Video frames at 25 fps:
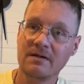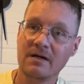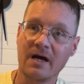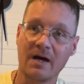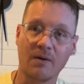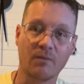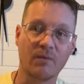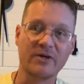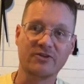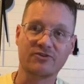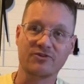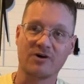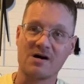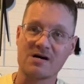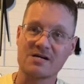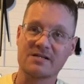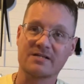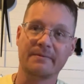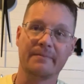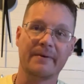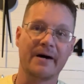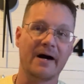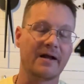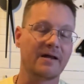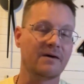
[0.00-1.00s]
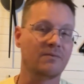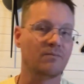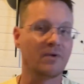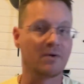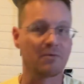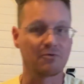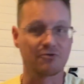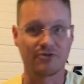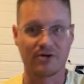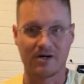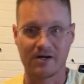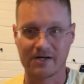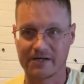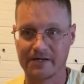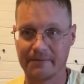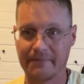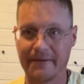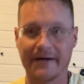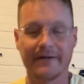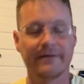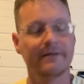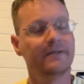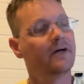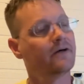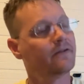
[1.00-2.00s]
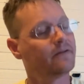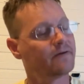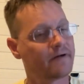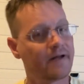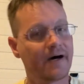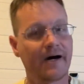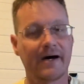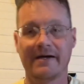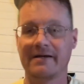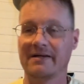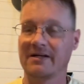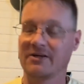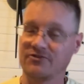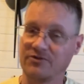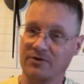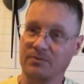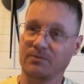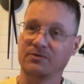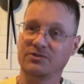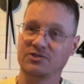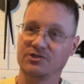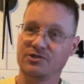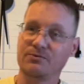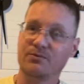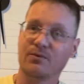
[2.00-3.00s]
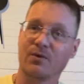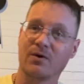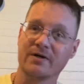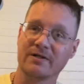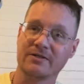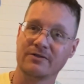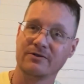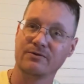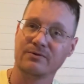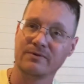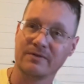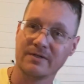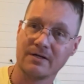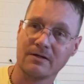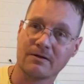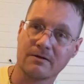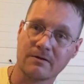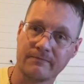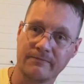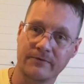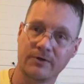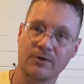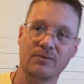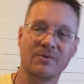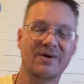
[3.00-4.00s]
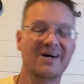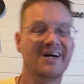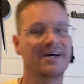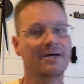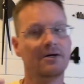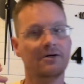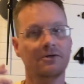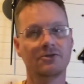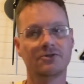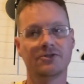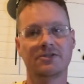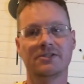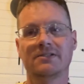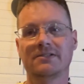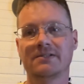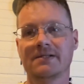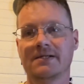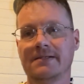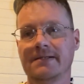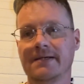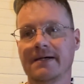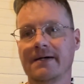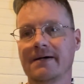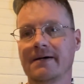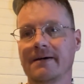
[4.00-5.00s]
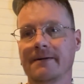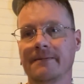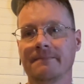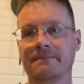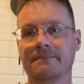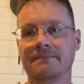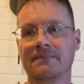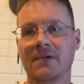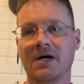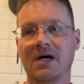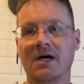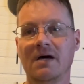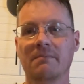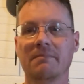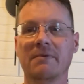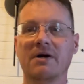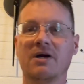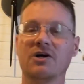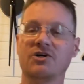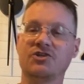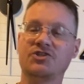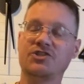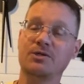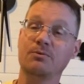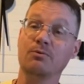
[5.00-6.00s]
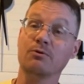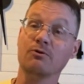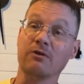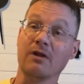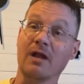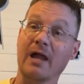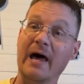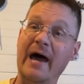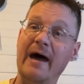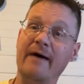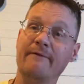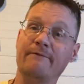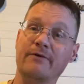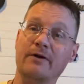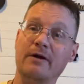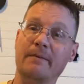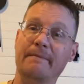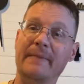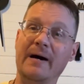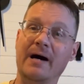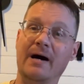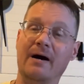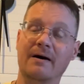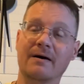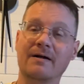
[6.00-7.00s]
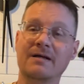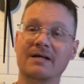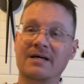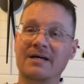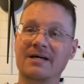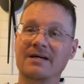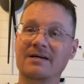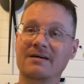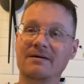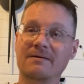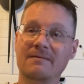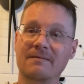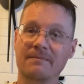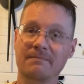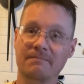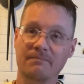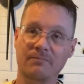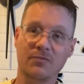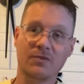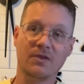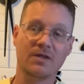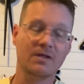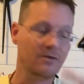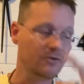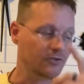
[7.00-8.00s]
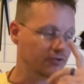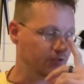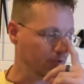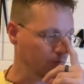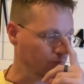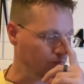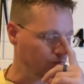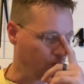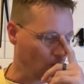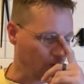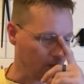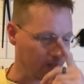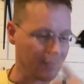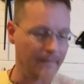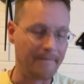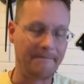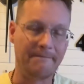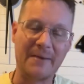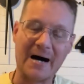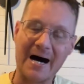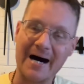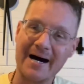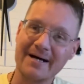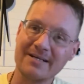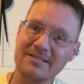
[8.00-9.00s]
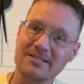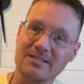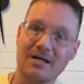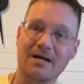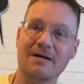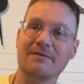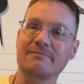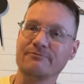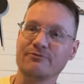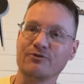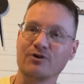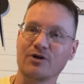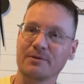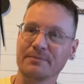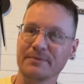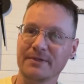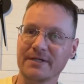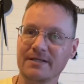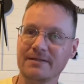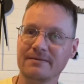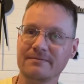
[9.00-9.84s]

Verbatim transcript: And we talked about it. And we were talking about it the other night. And I said, would you want to do an interview? She said, yeah. Because she was laughing about, she was wanting to buy something from me.